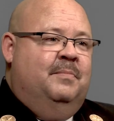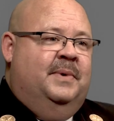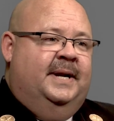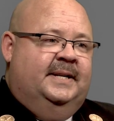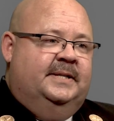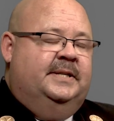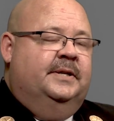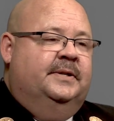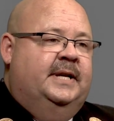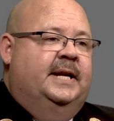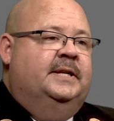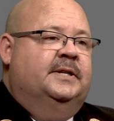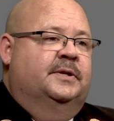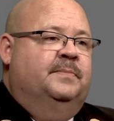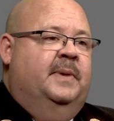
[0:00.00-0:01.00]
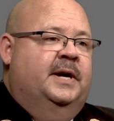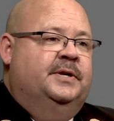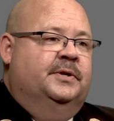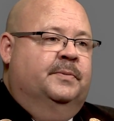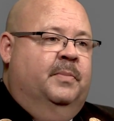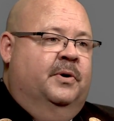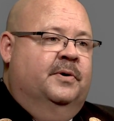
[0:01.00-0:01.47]
but it still takes a
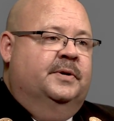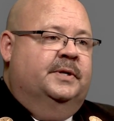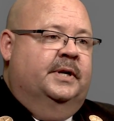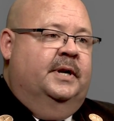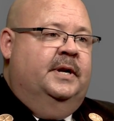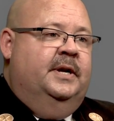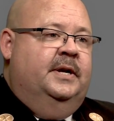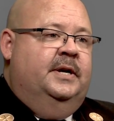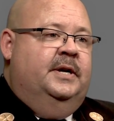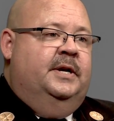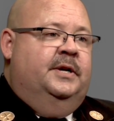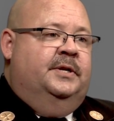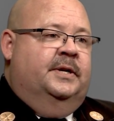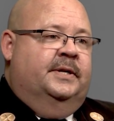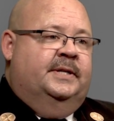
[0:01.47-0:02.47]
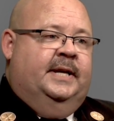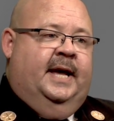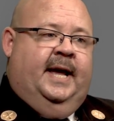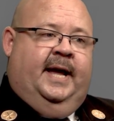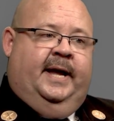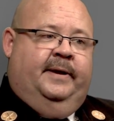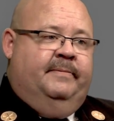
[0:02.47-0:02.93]
special person to
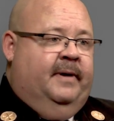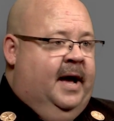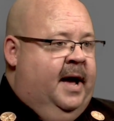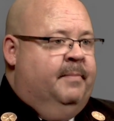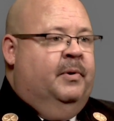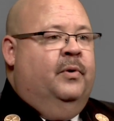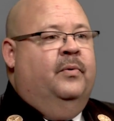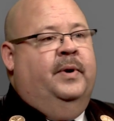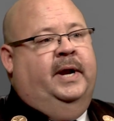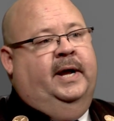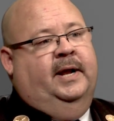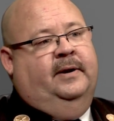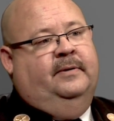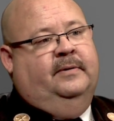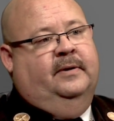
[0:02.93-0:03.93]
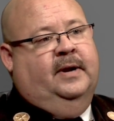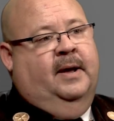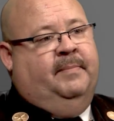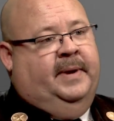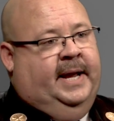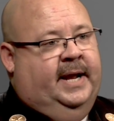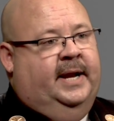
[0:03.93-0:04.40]
say, I'm going in,
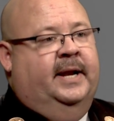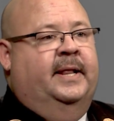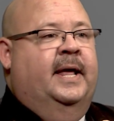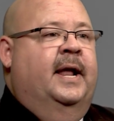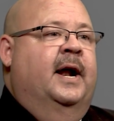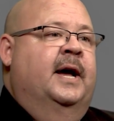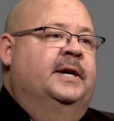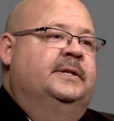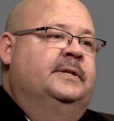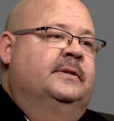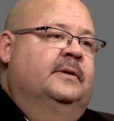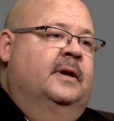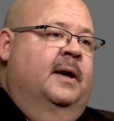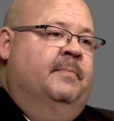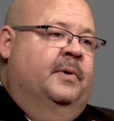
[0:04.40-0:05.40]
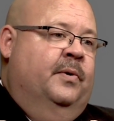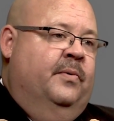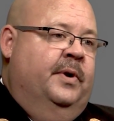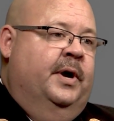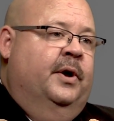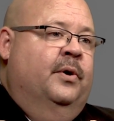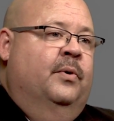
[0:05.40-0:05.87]
I'm getting in that ice, I'm
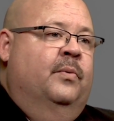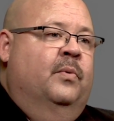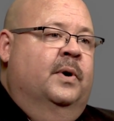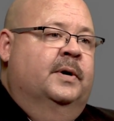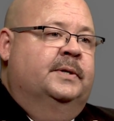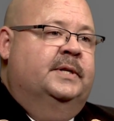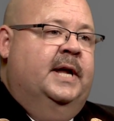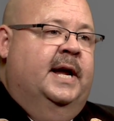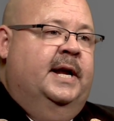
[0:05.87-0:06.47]
going to go where it's